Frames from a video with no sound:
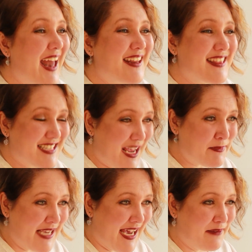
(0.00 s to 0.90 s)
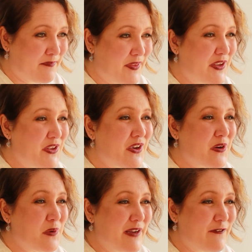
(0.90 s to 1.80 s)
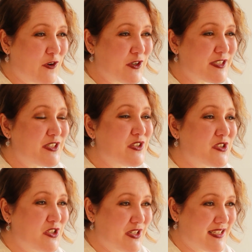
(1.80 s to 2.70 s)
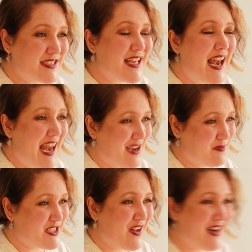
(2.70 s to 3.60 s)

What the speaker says: and at the same time, you can reinforce your students' language